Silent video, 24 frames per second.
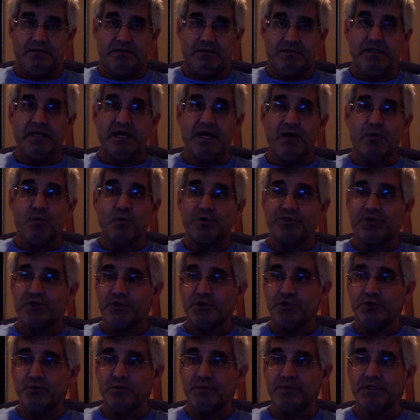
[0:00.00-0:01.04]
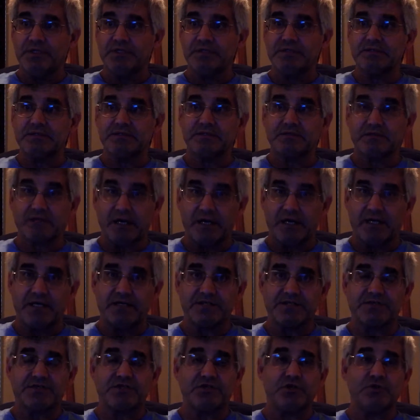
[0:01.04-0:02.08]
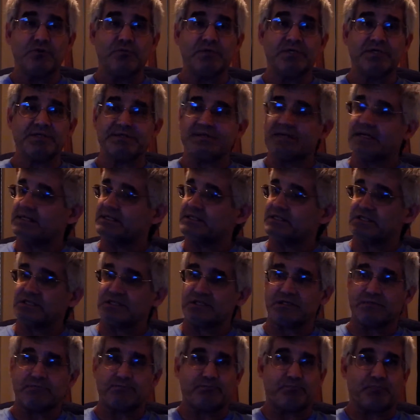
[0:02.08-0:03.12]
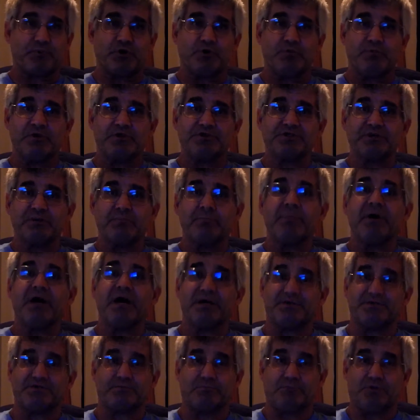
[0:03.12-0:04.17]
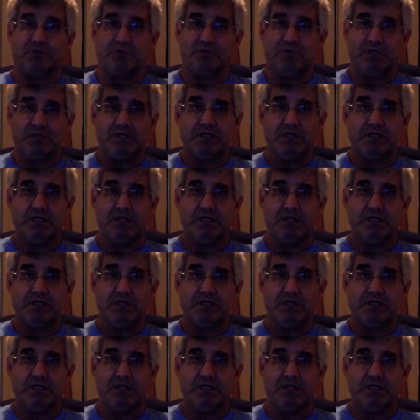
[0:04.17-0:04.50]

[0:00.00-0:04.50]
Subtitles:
Now, with humans against humans, that's pretty much impossible.